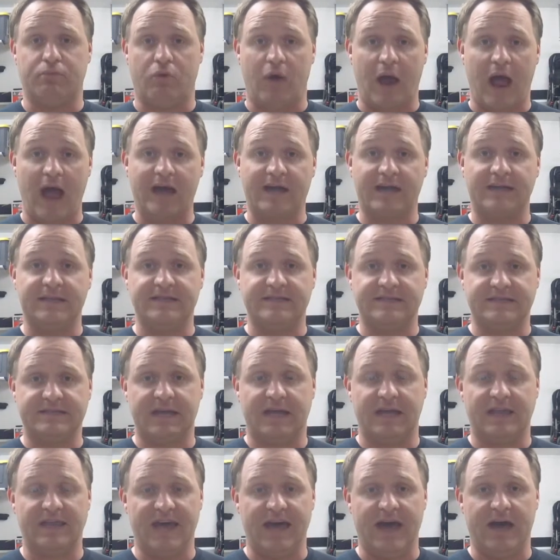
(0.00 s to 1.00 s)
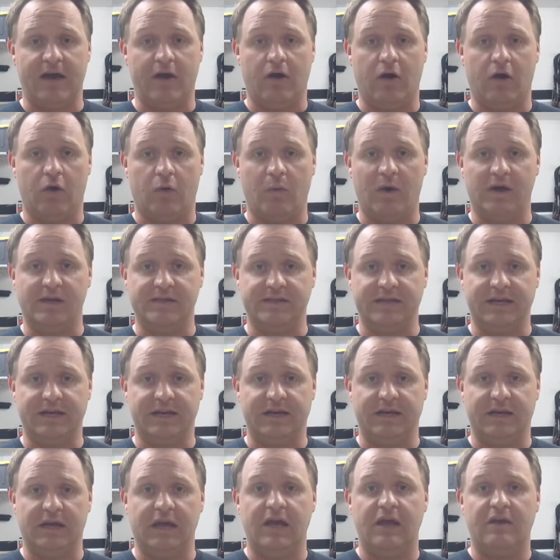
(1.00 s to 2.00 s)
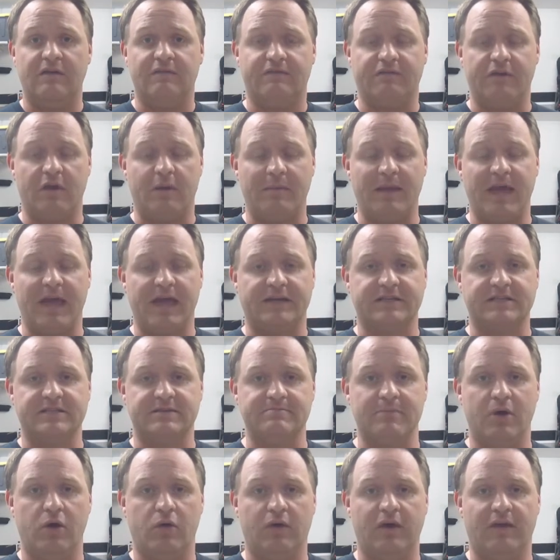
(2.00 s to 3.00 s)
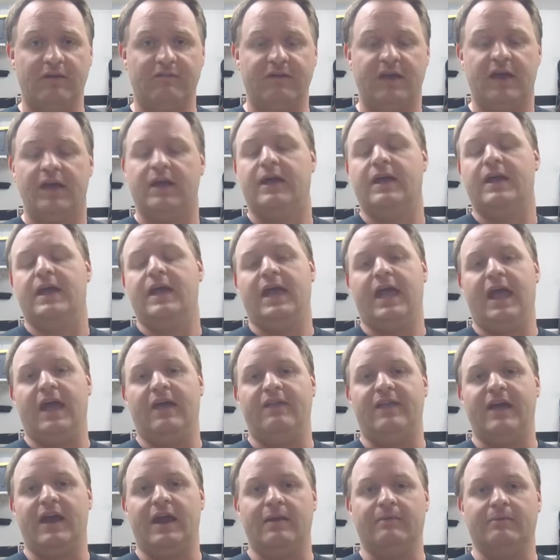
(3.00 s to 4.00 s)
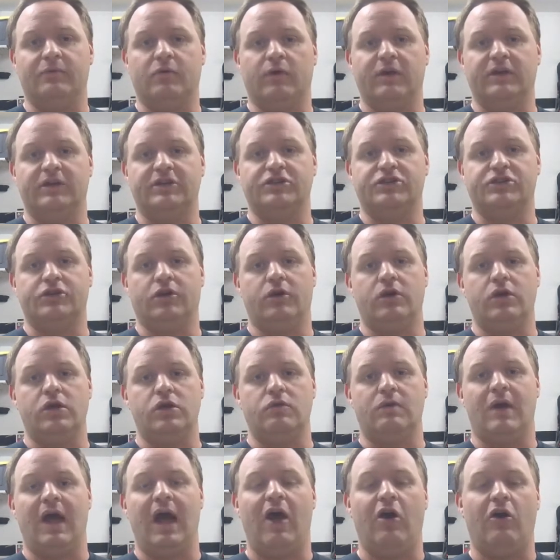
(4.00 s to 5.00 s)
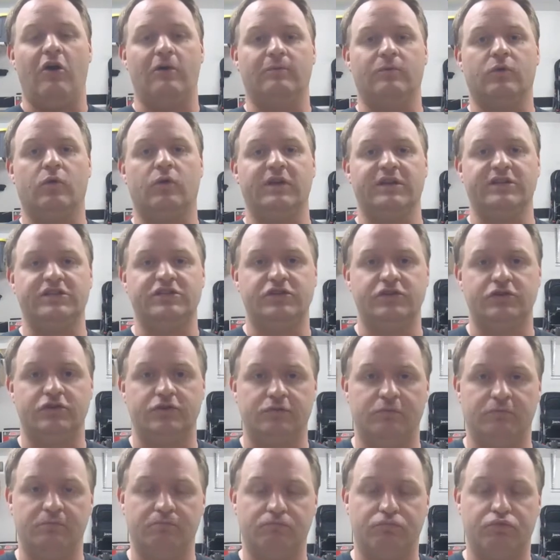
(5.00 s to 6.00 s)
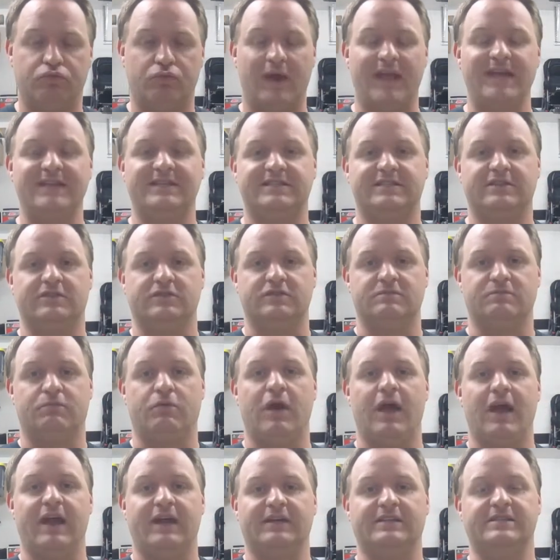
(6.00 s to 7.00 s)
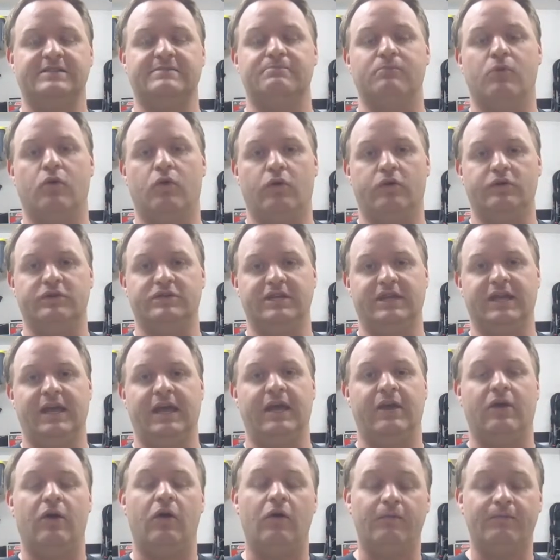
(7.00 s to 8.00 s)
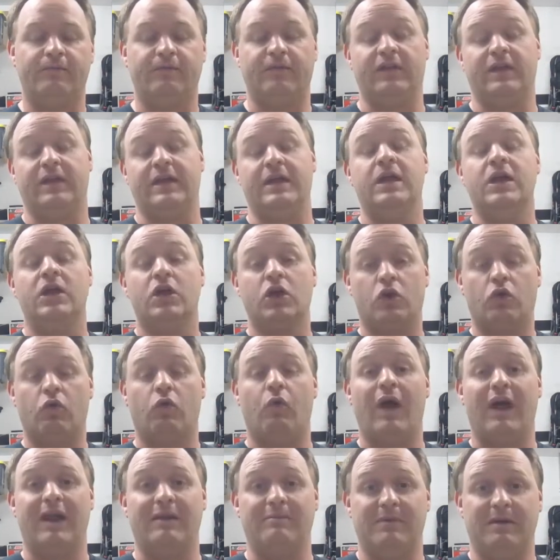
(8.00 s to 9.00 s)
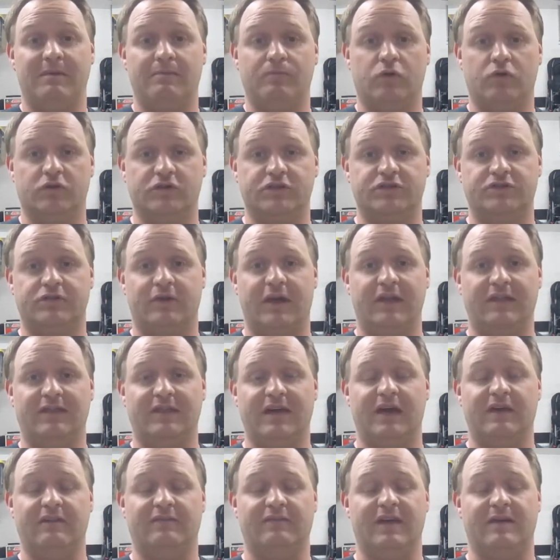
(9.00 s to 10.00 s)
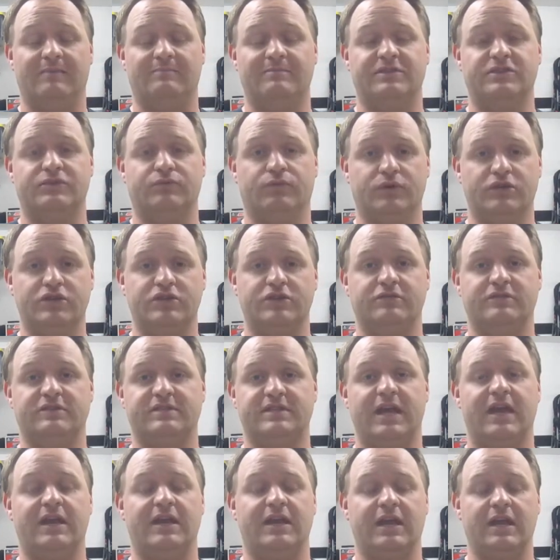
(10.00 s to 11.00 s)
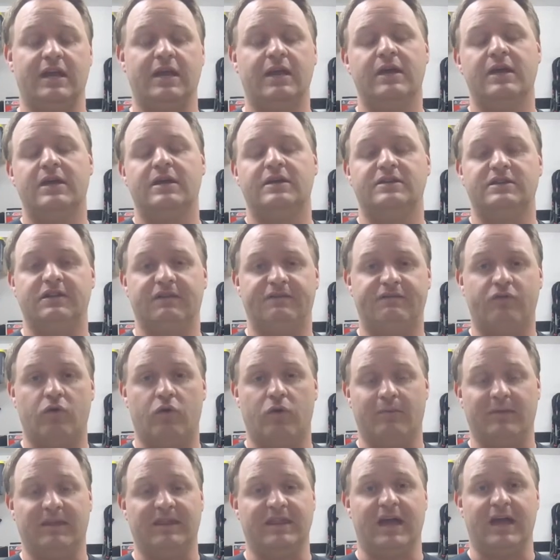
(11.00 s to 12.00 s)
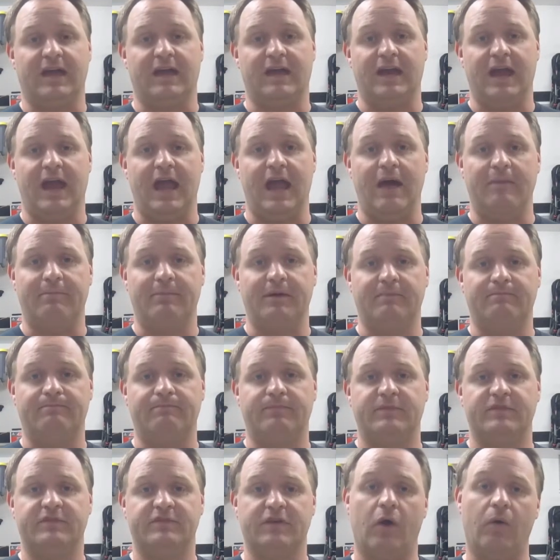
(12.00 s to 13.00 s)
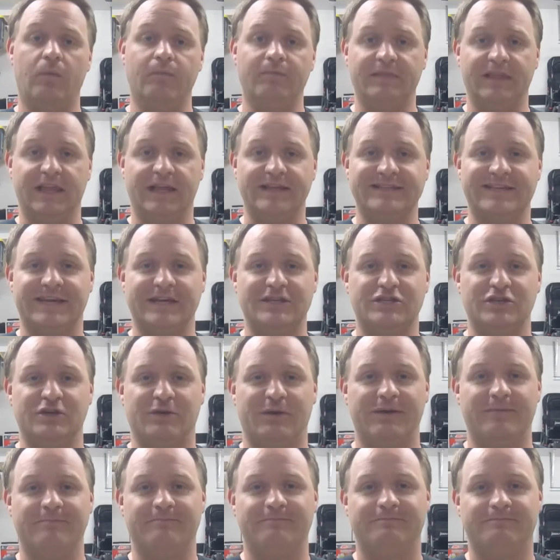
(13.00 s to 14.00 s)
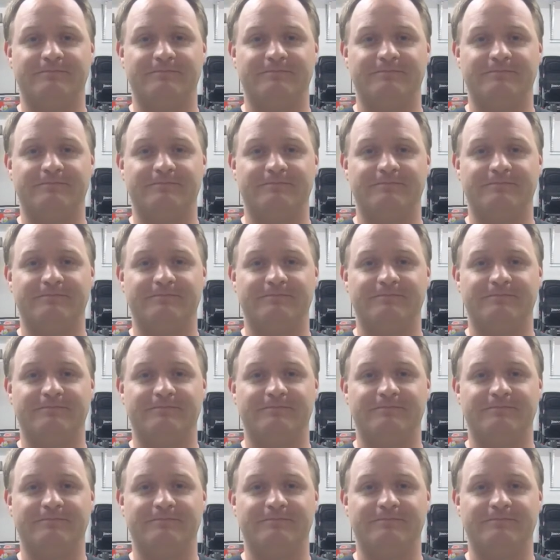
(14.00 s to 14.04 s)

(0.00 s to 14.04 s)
brackets that are welded in from Exomotive, and then I'm going to show you how I'm going to brace those brackets more to get hopefully quite a bit more strength out of them to reduce any deforming that can happen. So let's get to it.